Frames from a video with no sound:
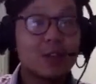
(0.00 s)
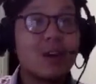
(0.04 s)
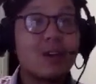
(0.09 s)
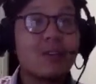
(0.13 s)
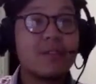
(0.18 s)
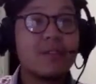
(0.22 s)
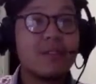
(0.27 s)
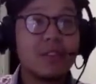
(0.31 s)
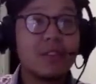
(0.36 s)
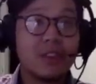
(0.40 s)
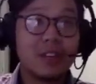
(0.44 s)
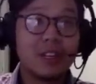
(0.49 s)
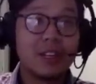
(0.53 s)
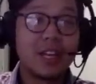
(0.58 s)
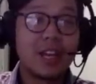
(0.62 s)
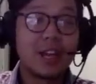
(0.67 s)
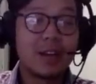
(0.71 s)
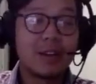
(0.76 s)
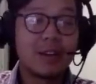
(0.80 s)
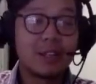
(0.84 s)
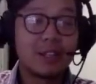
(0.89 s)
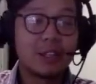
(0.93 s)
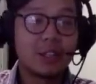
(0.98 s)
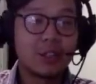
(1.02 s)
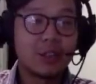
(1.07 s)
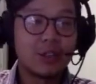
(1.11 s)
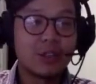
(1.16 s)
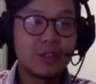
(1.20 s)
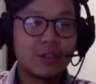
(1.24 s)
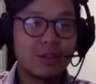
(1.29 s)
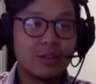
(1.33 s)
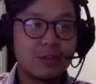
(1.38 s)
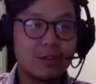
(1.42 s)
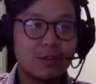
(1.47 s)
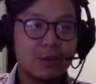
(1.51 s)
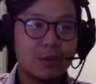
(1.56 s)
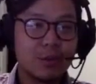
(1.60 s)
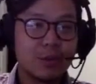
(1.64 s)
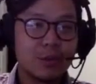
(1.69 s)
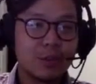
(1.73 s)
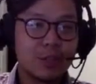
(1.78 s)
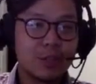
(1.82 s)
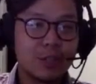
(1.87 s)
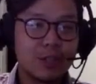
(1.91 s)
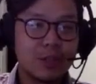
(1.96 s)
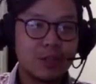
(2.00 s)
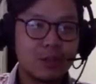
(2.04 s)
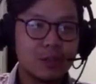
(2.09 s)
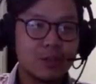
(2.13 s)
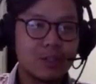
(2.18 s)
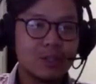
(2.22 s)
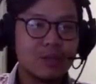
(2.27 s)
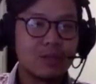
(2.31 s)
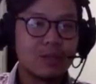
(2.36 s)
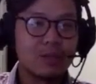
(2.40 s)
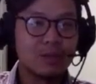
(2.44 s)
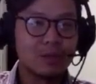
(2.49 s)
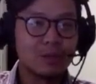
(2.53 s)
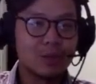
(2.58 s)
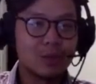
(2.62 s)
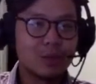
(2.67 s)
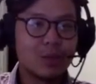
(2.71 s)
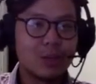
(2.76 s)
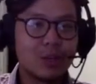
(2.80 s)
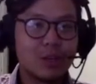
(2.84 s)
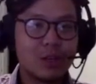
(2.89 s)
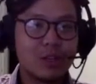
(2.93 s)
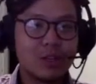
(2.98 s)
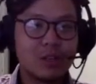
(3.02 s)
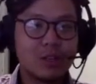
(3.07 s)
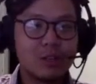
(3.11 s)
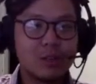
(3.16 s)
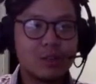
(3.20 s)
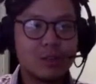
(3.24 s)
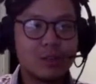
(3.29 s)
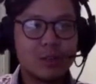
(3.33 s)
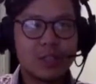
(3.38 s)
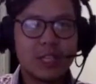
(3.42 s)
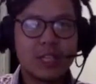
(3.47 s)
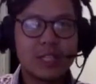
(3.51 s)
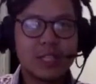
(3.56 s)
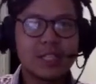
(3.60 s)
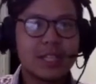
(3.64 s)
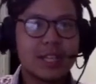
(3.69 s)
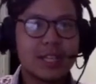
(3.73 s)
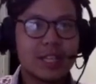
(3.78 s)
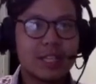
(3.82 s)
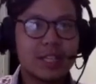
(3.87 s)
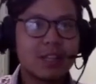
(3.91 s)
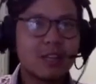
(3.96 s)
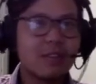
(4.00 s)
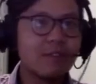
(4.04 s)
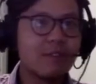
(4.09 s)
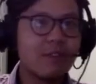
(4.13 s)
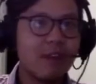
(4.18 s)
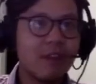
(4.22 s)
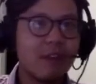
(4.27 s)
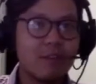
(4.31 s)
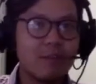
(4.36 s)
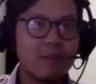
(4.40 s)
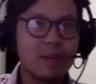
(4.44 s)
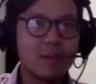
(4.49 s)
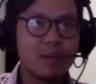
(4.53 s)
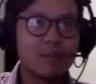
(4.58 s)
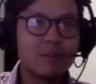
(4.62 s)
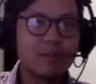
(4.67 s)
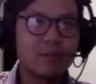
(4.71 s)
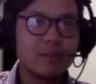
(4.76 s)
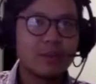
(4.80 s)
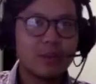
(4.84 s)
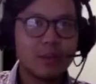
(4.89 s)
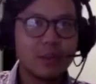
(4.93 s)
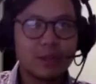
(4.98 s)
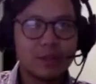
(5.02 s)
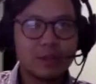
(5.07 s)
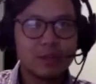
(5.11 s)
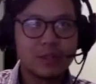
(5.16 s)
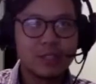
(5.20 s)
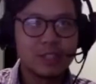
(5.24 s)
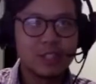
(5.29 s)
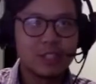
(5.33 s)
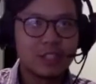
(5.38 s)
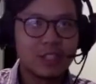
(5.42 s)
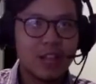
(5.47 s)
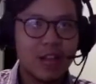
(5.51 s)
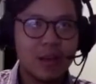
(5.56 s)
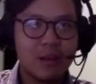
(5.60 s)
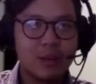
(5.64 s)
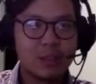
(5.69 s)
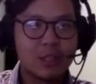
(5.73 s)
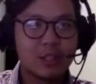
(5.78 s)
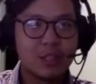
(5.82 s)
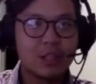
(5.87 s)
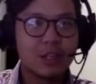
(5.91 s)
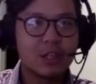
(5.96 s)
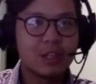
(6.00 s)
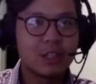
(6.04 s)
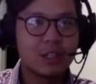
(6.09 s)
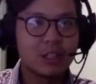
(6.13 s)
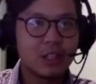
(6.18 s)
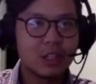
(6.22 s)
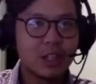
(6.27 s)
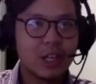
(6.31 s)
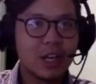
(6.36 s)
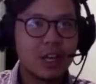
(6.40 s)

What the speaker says: Vernon Carey Jr. from Duke, who was pretty good. He was projected like a top five pick before he was just garbage in college.